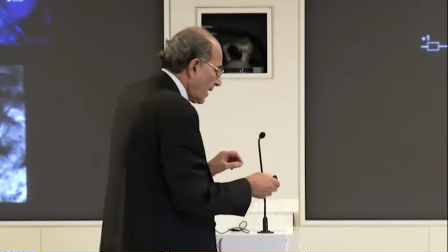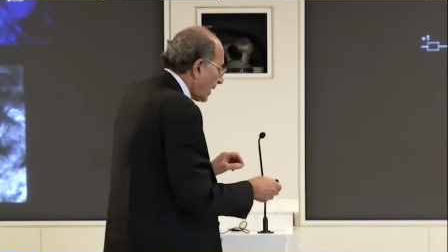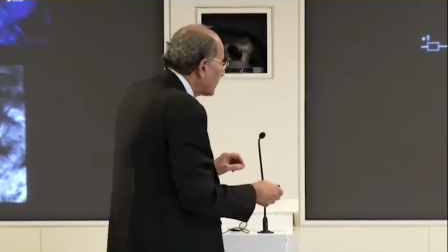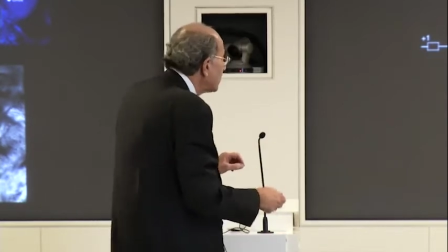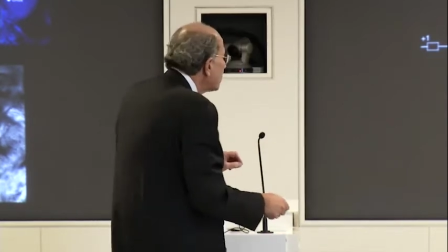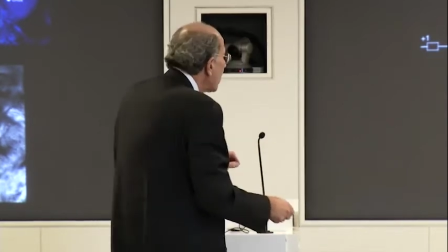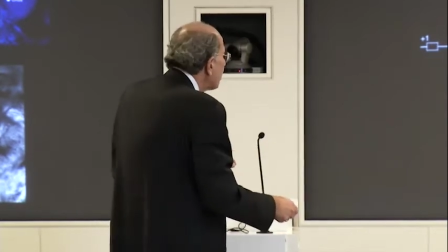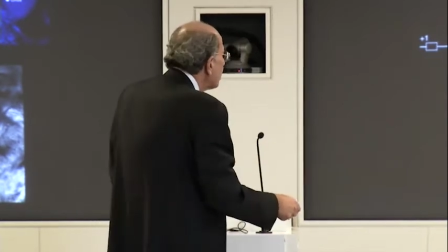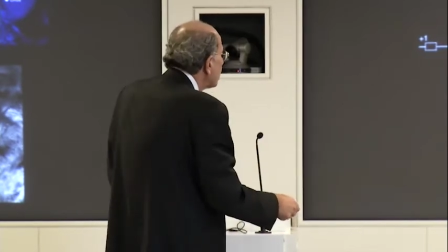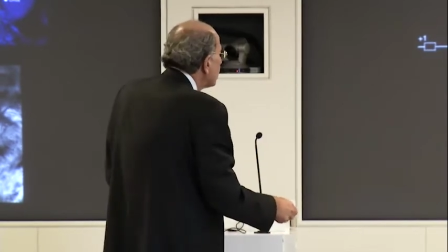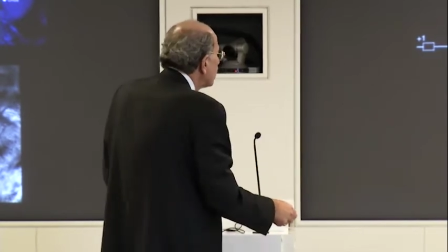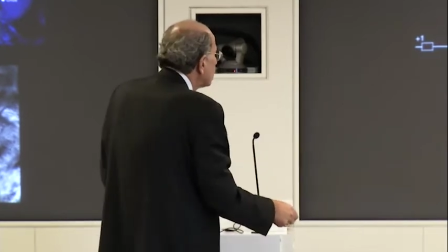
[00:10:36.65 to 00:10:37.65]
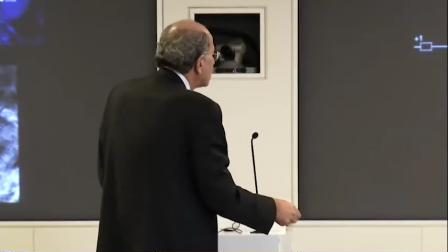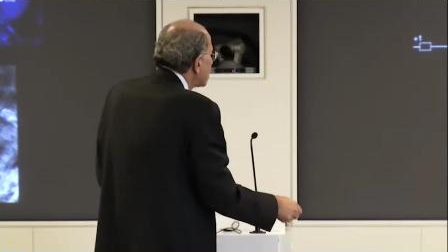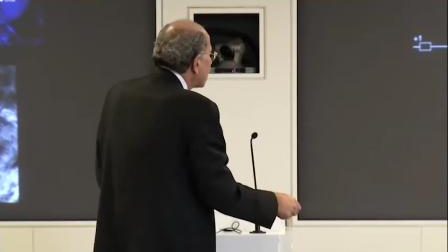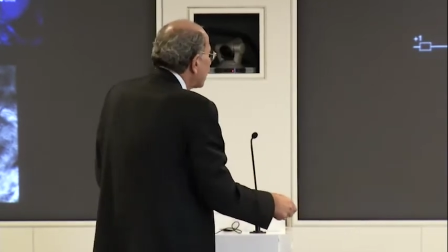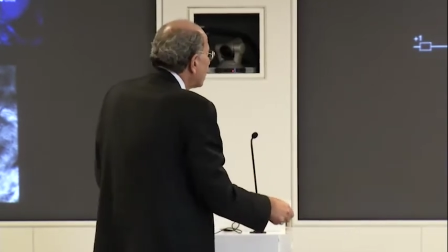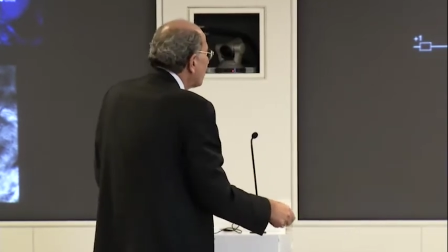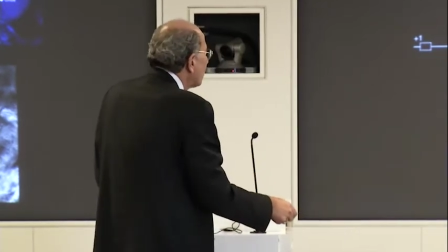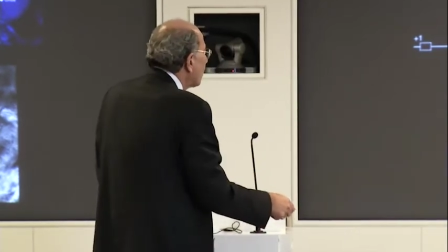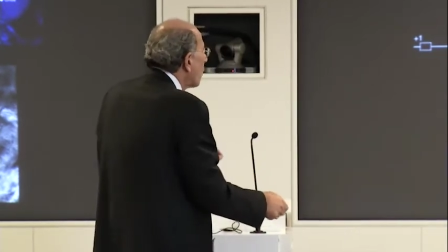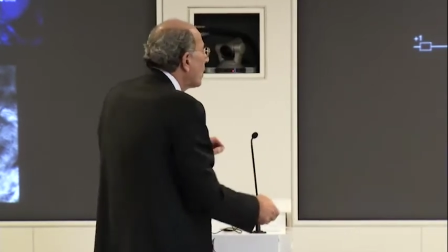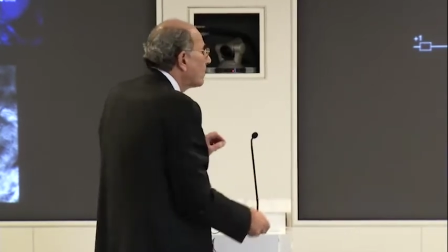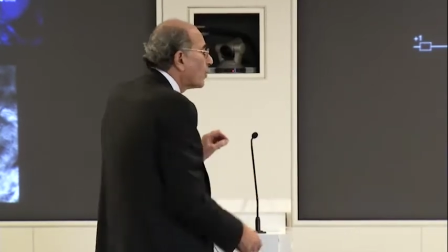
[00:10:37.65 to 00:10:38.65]
And another set of
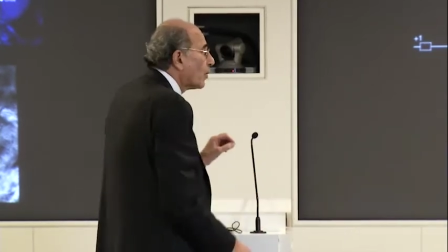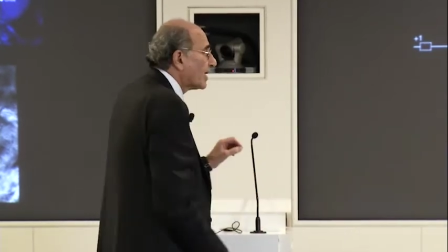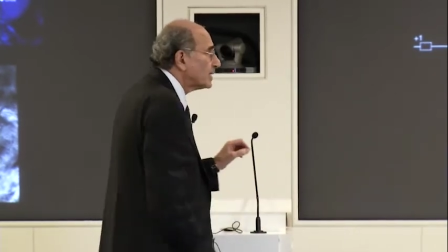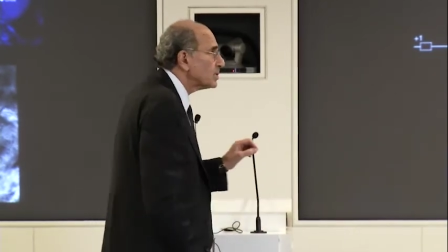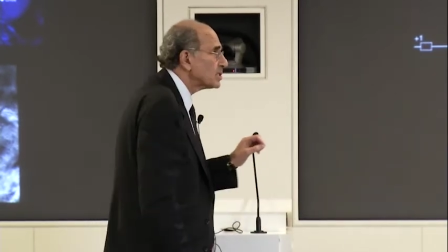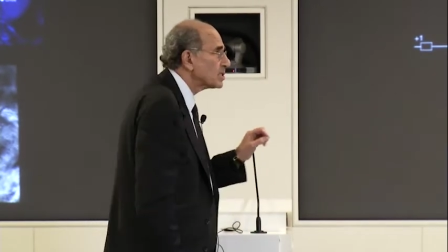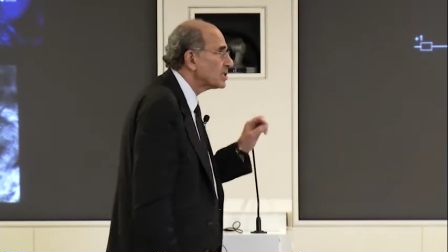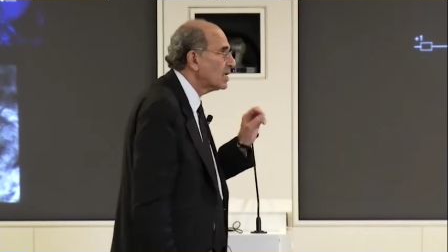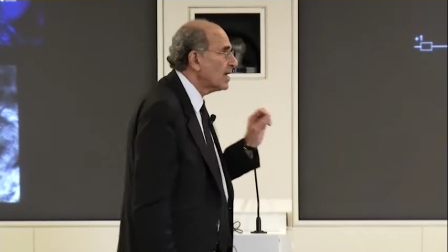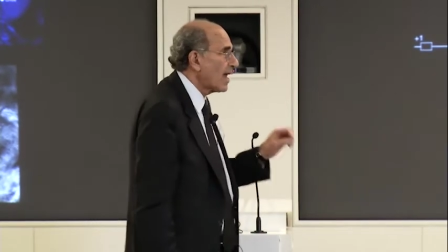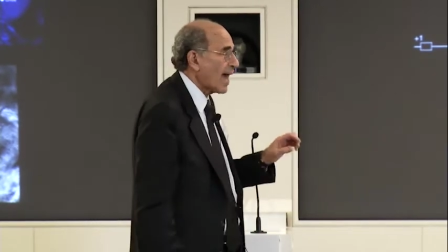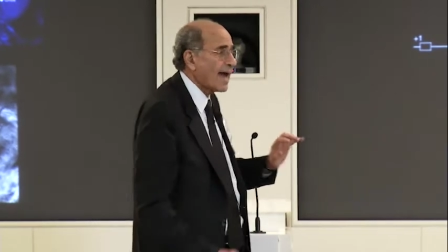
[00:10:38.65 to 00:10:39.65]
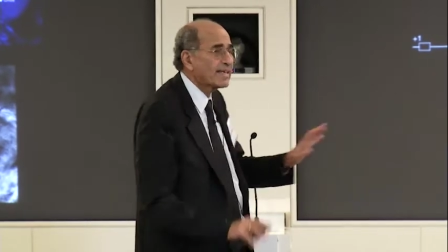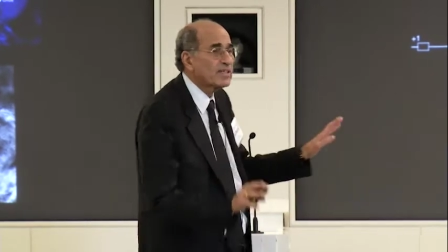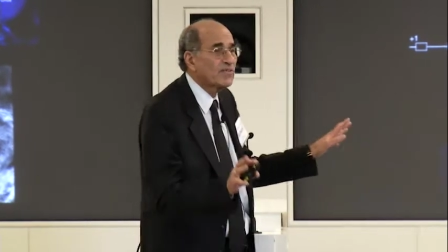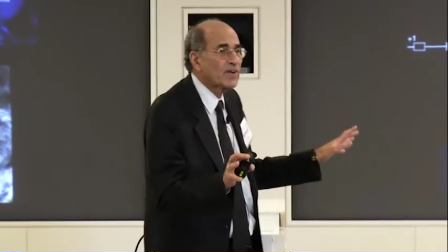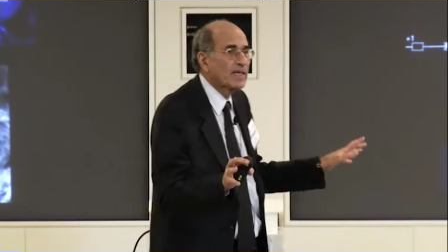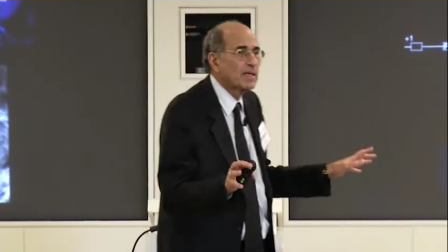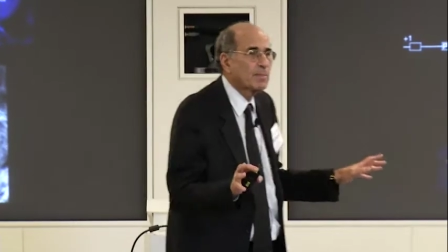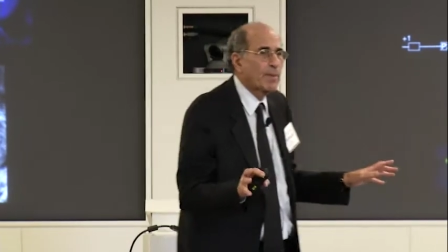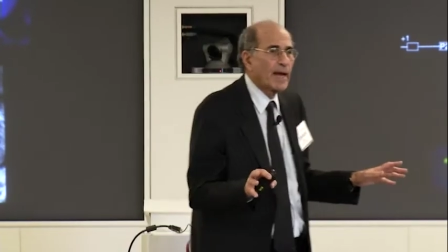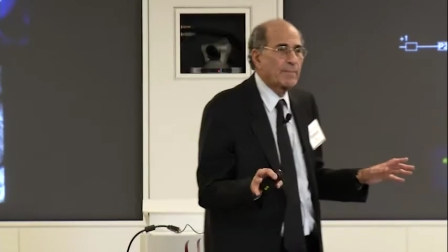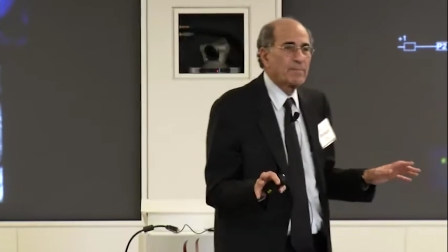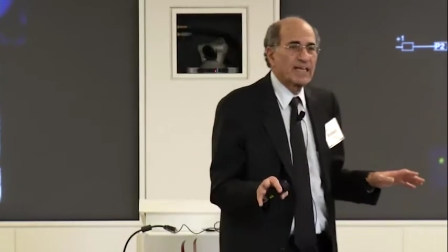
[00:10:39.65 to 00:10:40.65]
four points activated
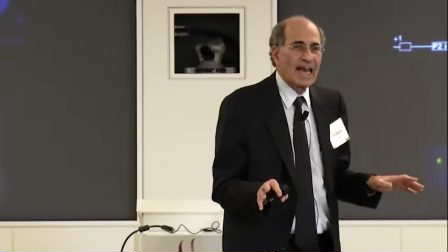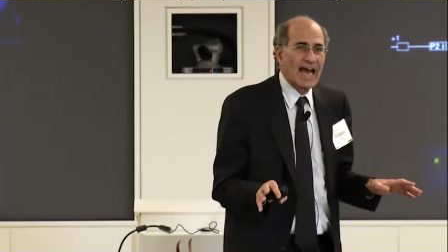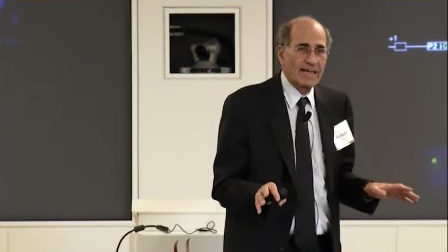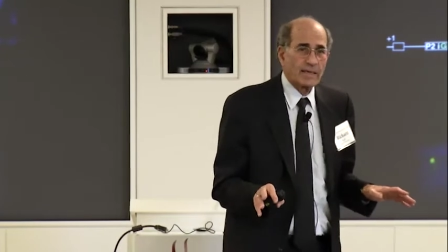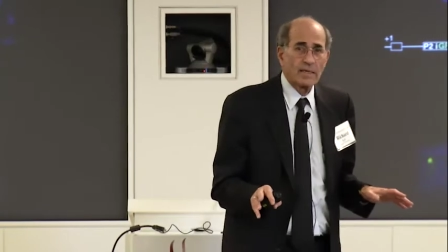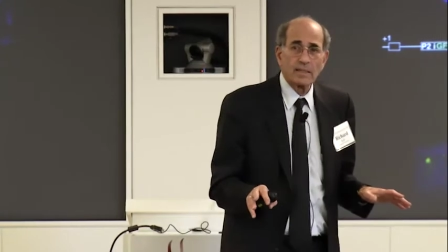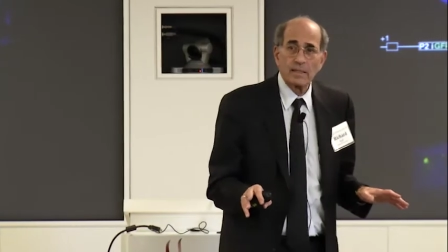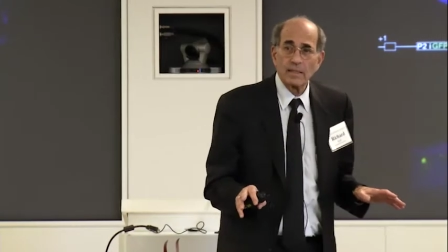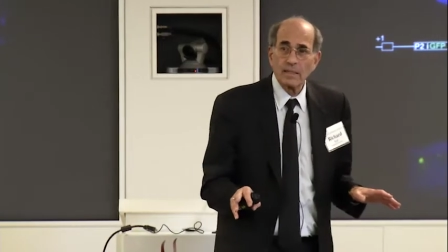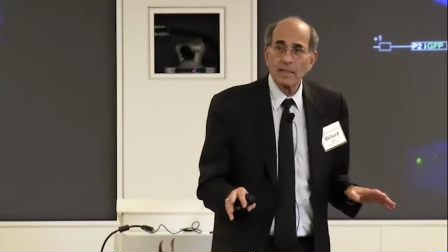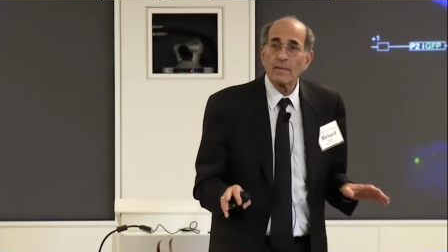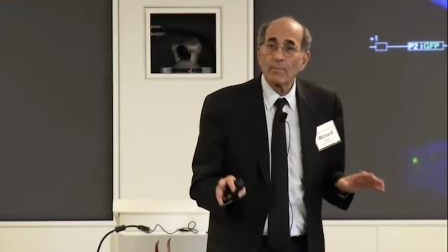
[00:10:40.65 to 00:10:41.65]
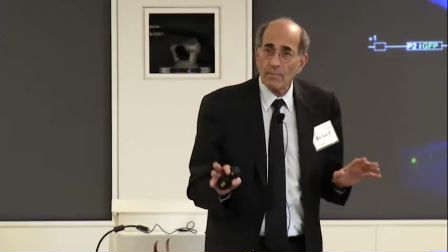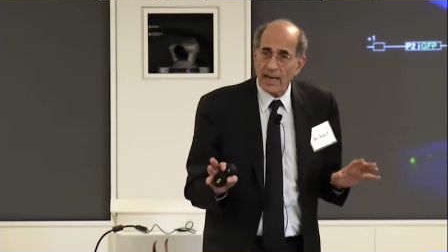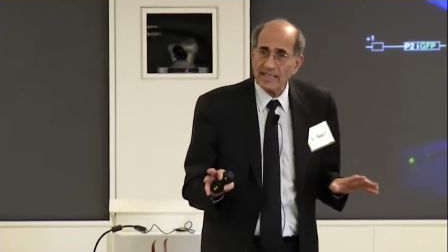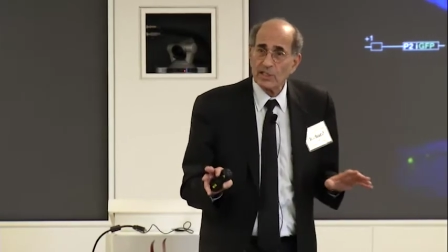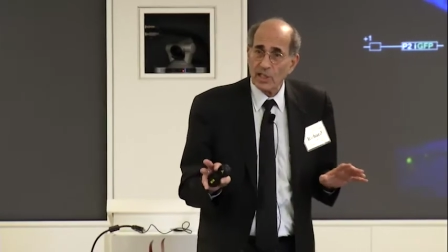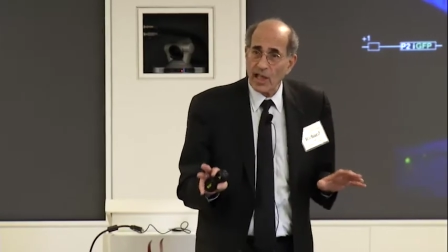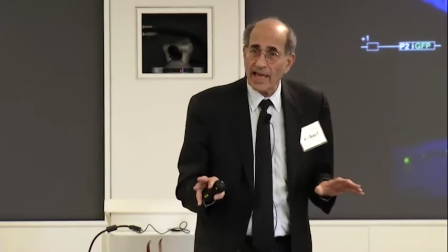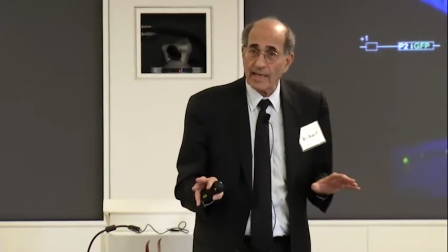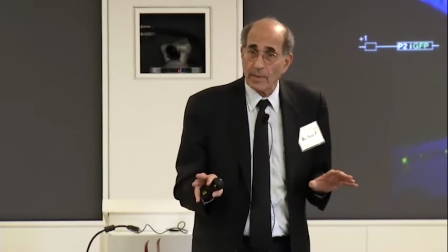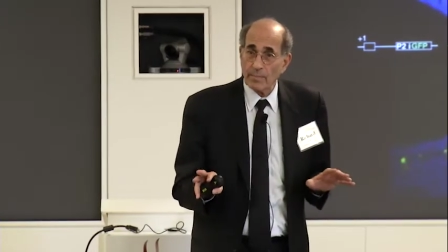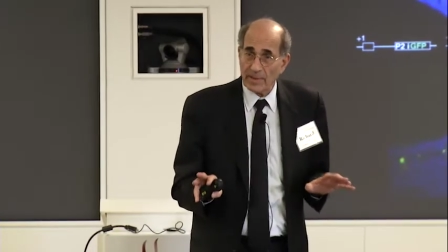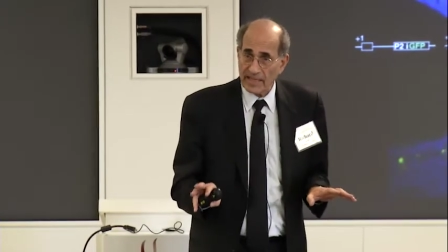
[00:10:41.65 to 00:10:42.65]
by banana. Mice like
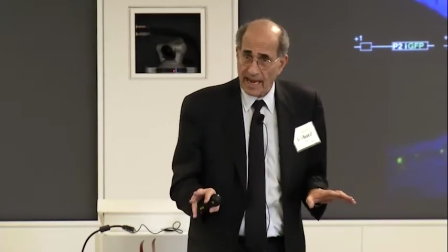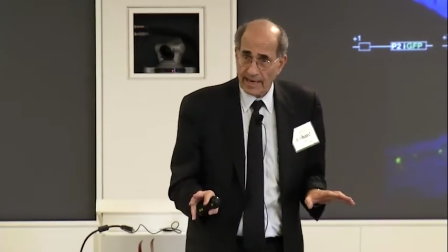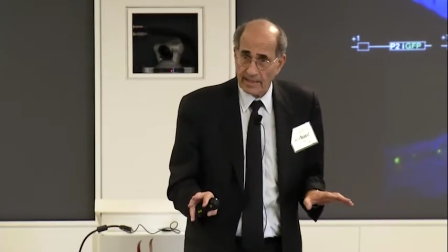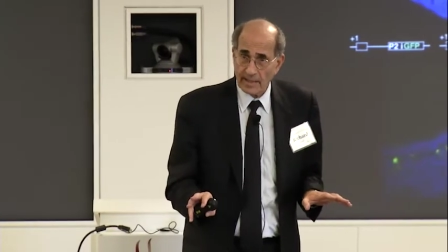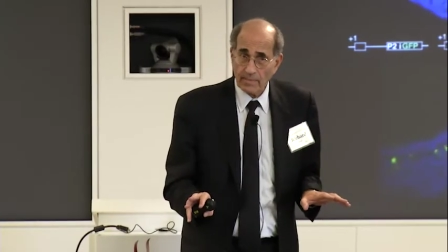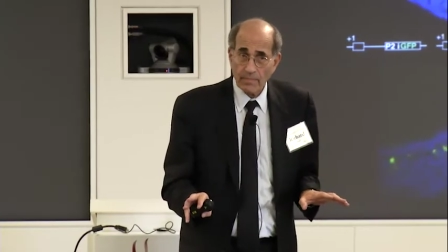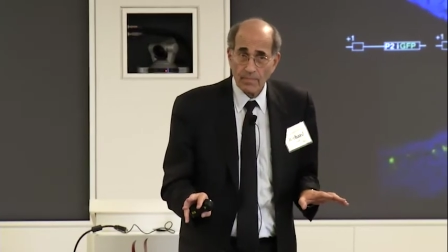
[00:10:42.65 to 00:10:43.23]
banana.